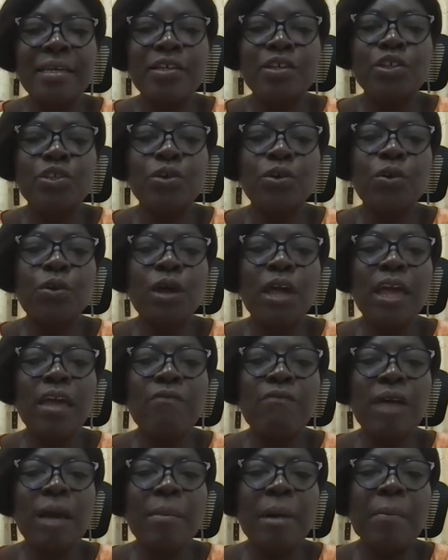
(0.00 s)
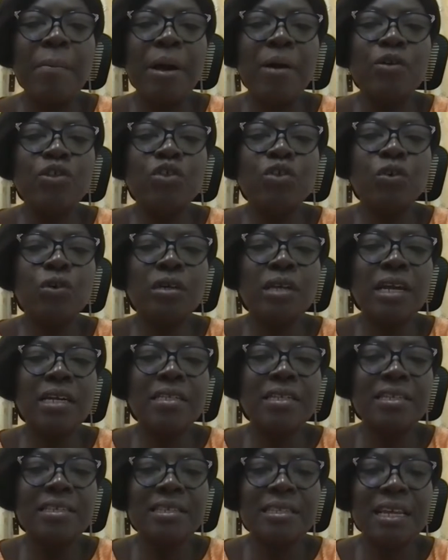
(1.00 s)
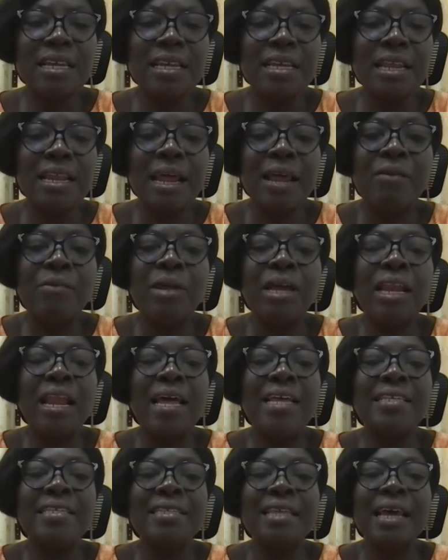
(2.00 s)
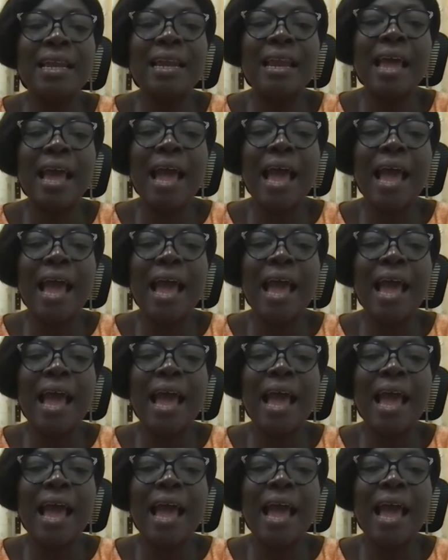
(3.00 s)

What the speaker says: So if I'm about to conduct a study and I realize that